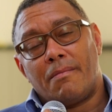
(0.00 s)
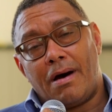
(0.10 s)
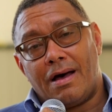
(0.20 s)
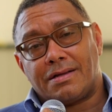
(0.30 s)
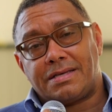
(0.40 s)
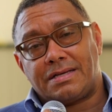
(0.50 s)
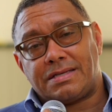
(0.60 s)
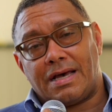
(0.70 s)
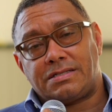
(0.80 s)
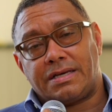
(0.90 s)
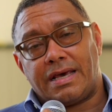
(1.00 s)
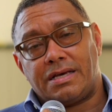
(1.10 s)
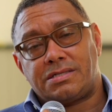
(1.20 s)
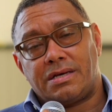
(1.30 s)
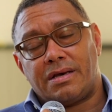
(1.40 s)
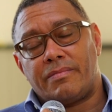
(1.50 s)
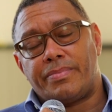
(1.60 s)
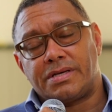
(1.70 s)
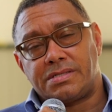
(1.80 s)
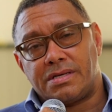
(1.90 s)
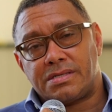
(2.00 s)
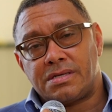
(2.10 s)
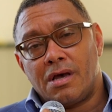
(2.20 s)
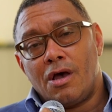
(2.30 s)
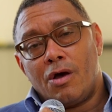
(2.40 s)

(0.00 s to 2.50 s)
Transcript: politics, education, and business.